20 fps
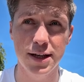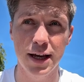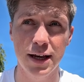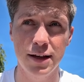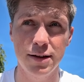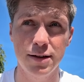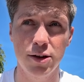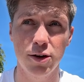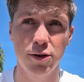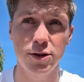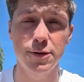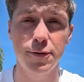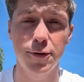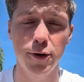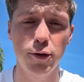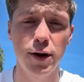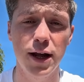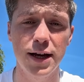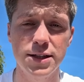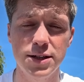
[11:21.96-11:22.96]
there's a few
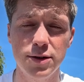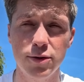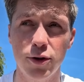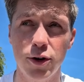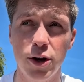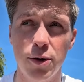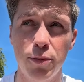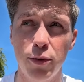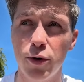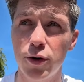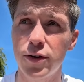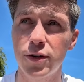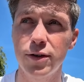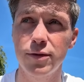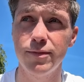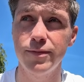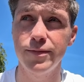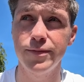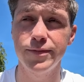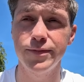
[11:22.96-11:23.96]
lads who've done it, but
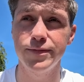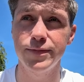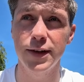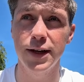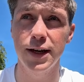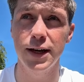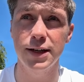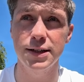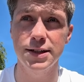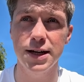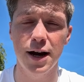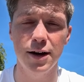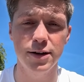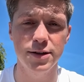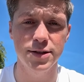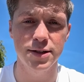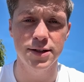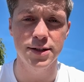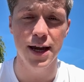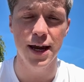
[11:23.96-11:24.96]
yeah, it's hard to
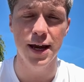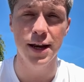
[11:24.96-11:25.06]
sustain